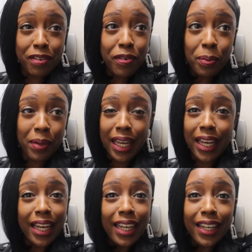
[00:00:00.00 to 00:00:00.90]
for
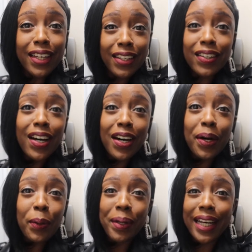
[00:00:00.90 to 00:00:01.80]
me you
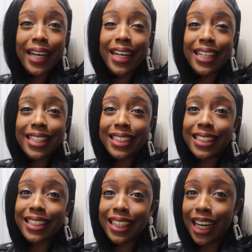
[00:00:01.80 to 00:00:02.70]
know
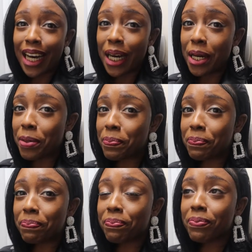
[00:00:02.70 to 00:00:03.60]
because
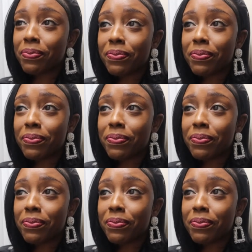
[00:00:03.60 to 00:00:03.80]
um